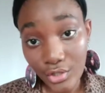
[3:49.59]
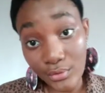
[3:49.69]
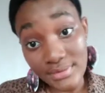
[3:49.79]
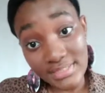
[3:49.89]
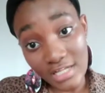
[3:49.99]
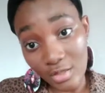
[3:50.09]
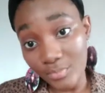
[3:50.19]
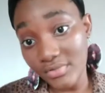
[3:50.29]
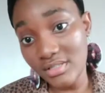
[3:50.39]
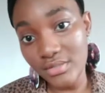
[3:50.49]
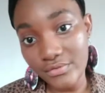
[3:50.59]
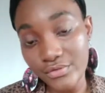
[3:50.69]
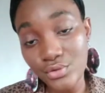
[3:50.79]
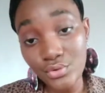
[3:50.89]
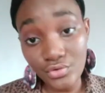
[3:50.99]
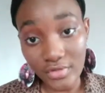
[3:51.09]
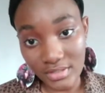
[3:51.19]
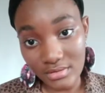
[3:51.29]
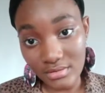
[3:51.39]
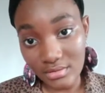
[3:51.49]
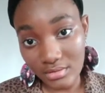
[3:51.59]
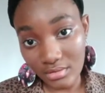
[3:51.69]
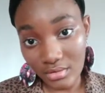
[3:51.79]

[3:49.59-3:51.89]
your scalp receives nutrients